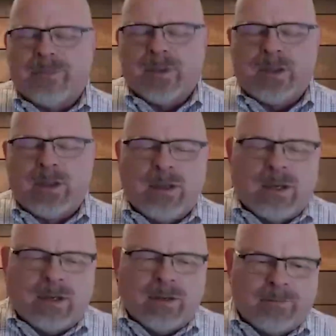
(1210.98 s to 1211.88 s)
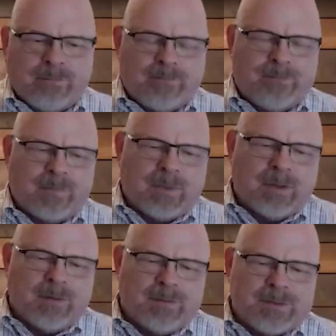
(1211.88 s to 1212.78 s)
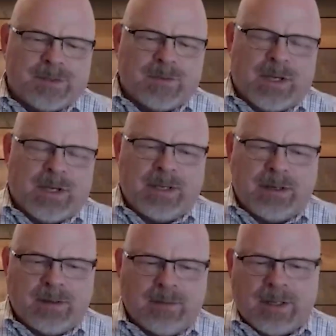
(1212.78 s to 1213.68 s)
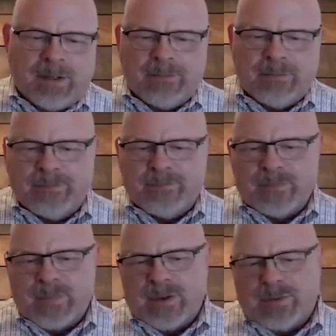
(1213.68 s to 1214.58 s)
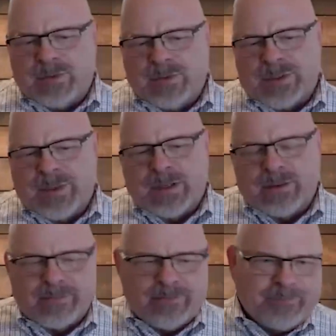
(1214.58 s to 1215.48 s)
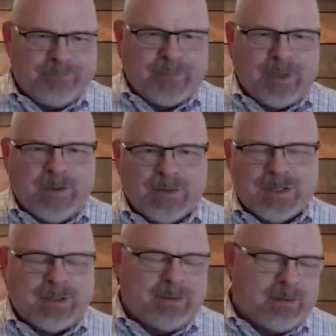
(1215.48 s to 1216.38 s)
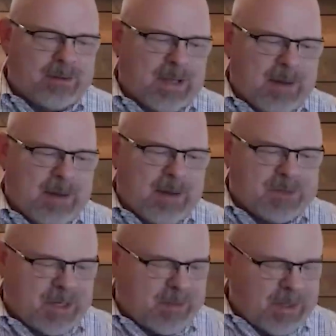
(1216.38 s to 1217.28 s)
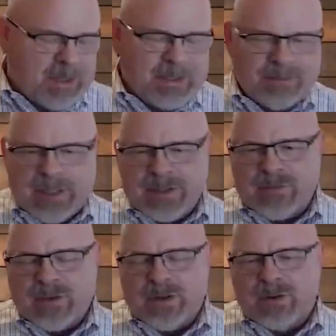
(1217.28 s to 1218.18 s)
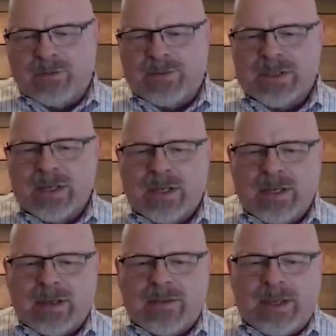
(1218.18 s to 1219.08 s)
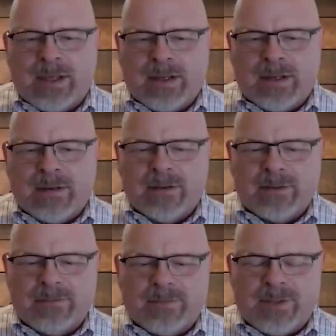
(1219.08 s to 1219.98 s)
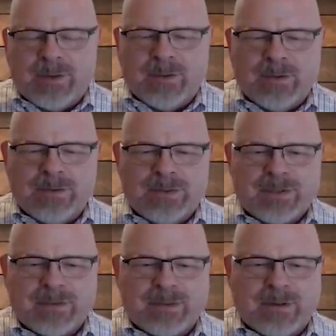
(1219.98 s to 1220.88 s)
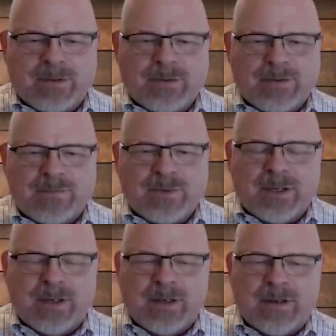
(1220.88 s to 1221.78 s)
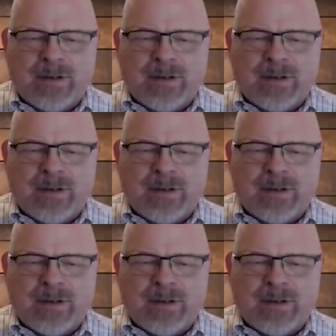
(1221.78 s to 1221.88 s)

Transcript: Gotcha. Um, so I hear through some of the coaching collaboratives that I'm in and different groups that don't lose